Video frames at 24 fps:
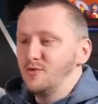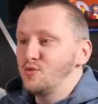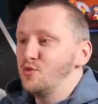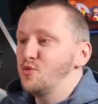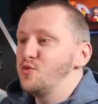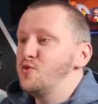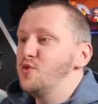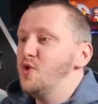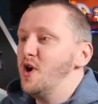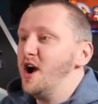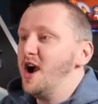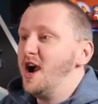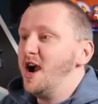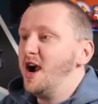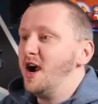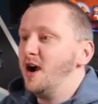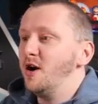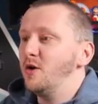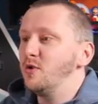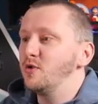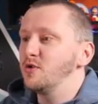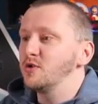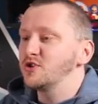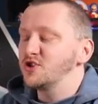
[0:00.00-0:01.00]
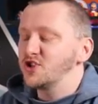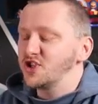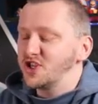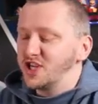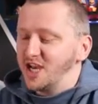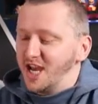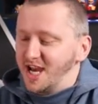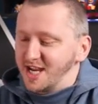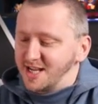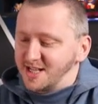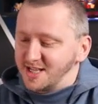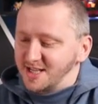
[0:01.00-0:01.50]
Wow.
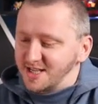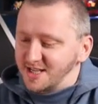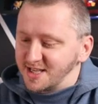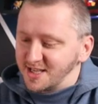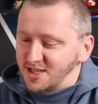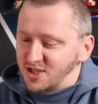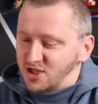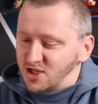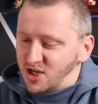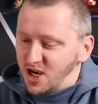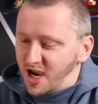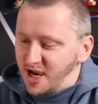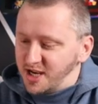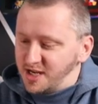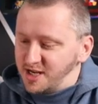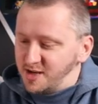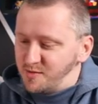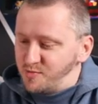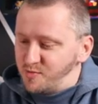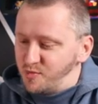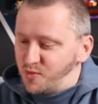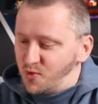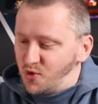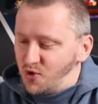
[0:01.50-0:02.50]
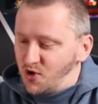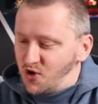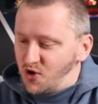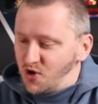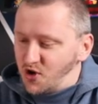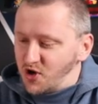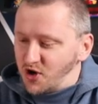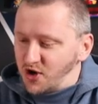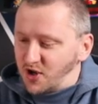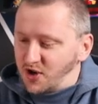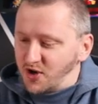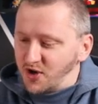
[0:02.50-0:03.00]
Check this shiny
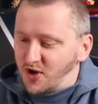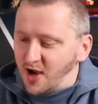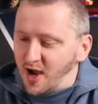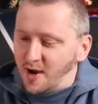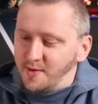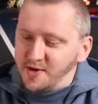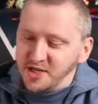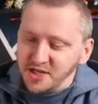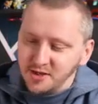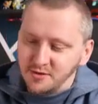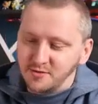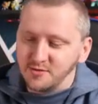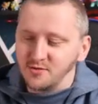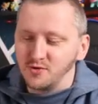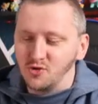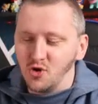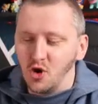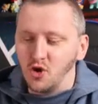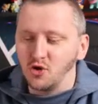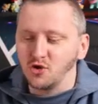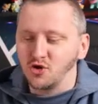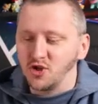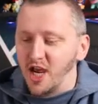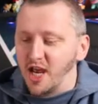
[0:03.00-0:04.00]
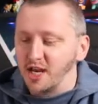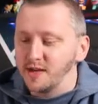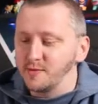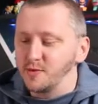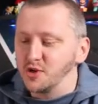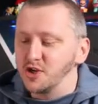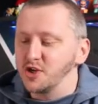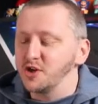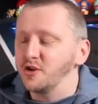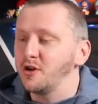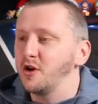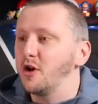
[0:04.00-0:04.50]
boy. I mean, not shiny,
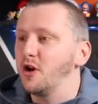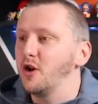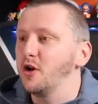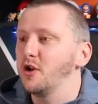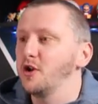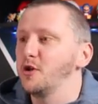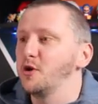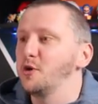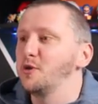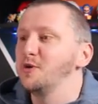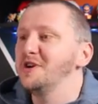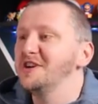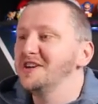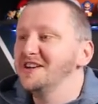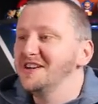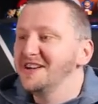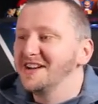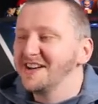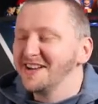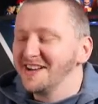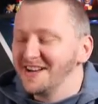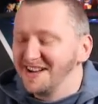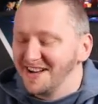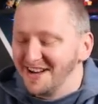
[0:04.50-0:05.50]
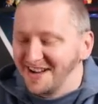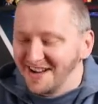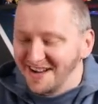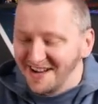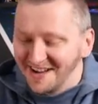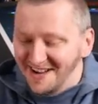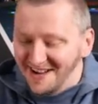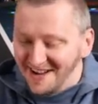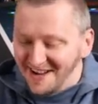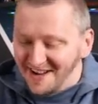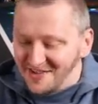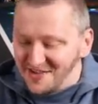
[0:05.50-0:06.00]
but hollow.
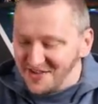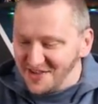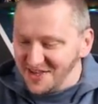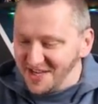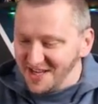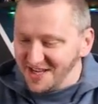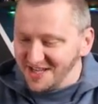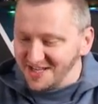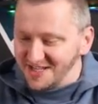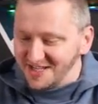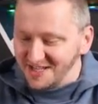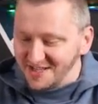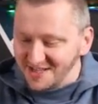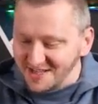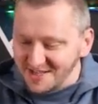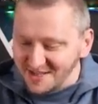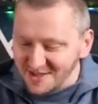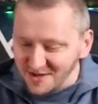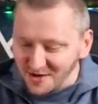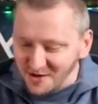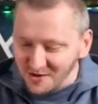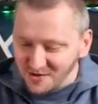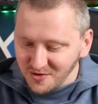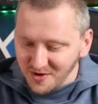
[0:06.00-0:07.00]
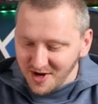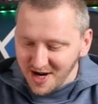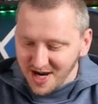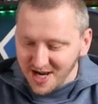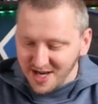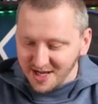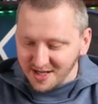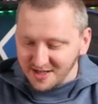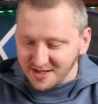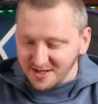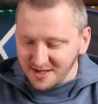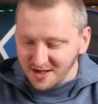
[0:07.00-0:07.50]
This is so
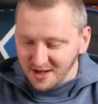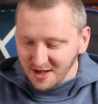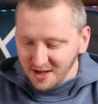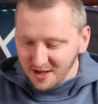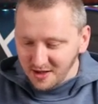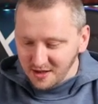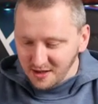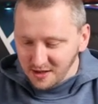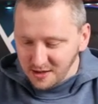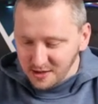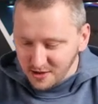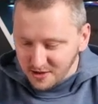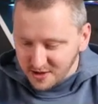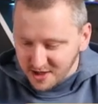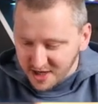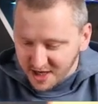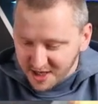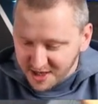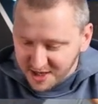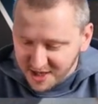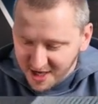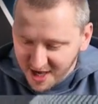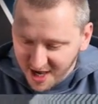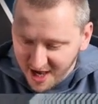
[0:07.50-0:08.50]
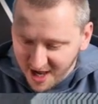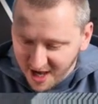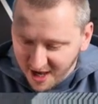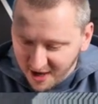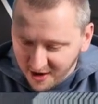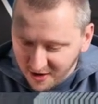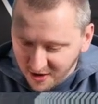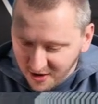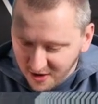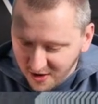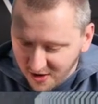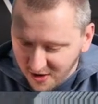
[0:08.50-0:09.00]
great. Look at
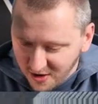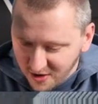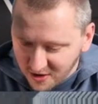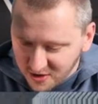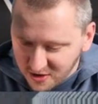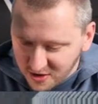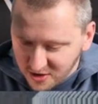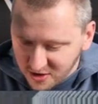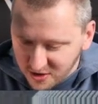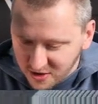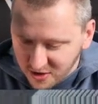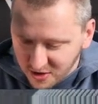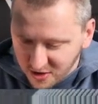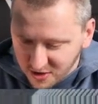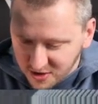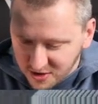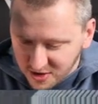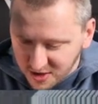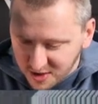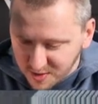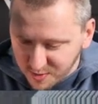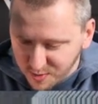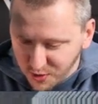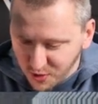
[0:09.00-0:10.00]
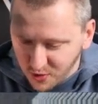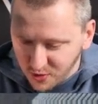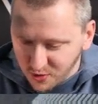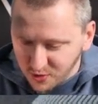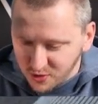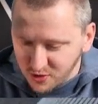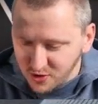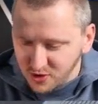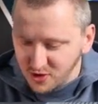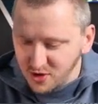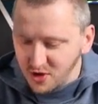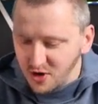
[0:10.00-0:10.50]
that. Oh, gorgeous
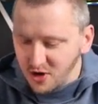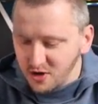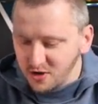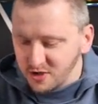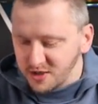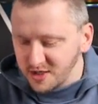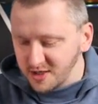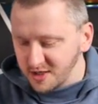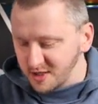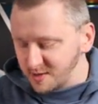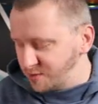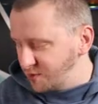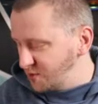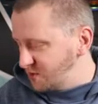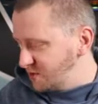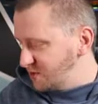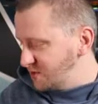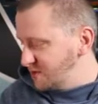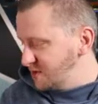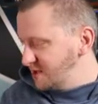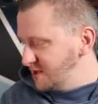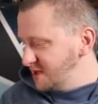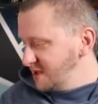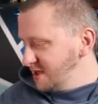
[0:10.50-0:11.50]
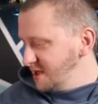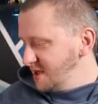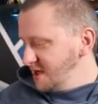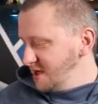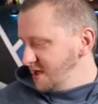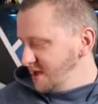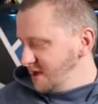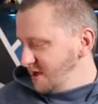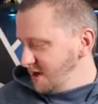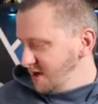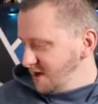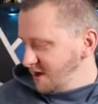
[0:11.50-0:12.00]
pool. Gorgeous pool.
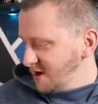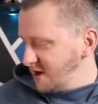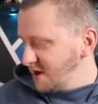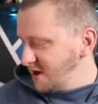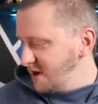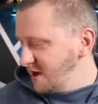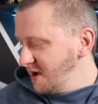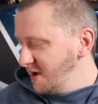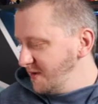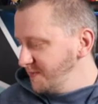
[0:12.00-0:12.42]
Ugh.